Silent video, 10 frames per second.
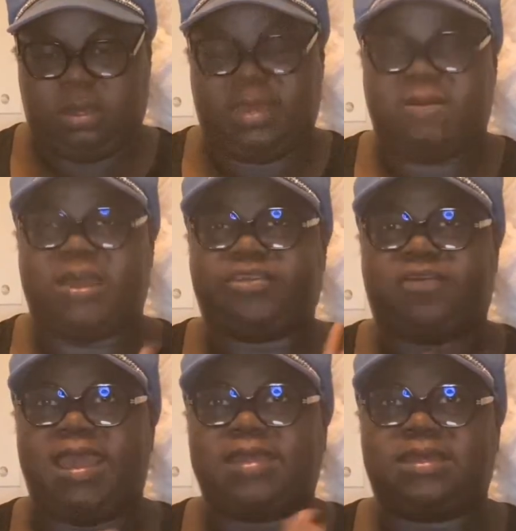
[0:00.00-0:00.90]
Now I
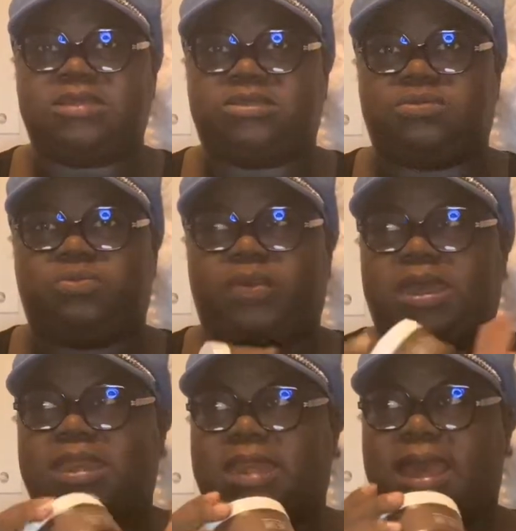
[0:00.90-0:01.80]
tried this
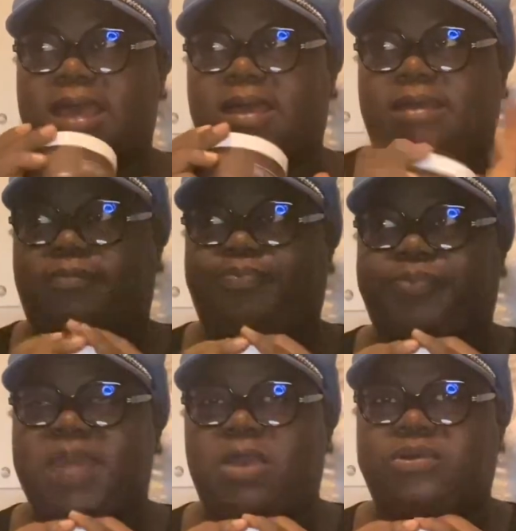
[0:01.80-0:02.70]
when I
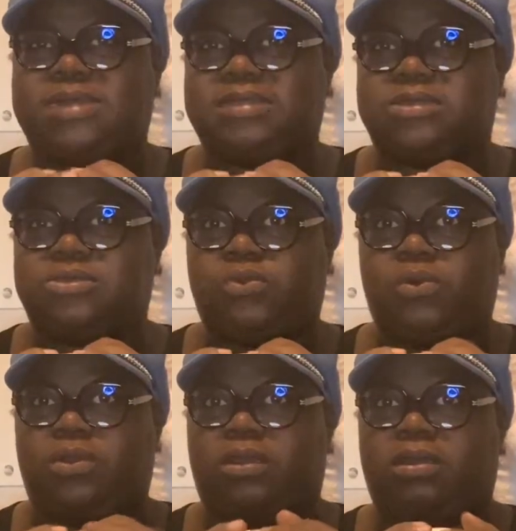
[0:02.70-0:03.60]
was at the
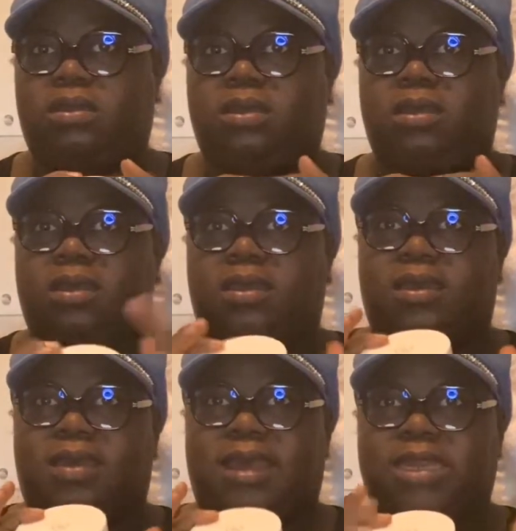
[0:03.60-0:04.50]
store.
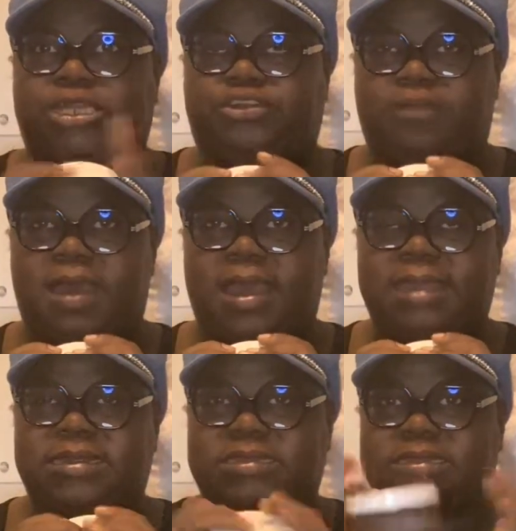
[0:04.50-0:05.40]
I
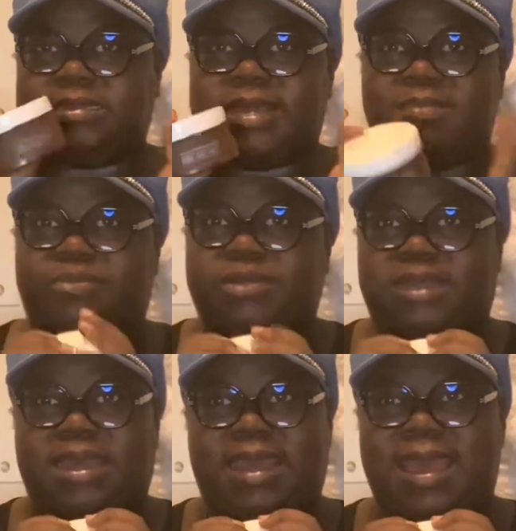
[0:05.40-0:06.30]
tried the sample
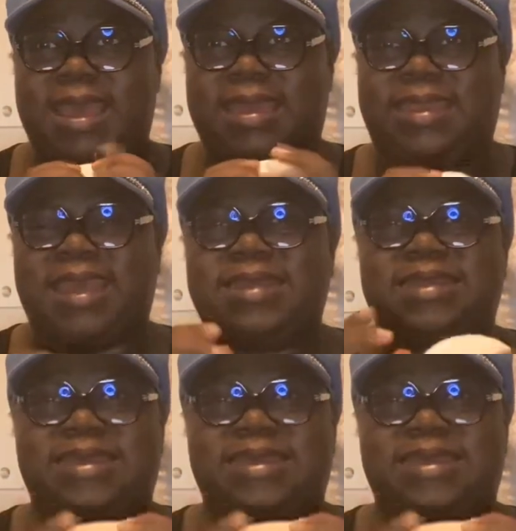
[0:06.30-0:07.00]
they had, and it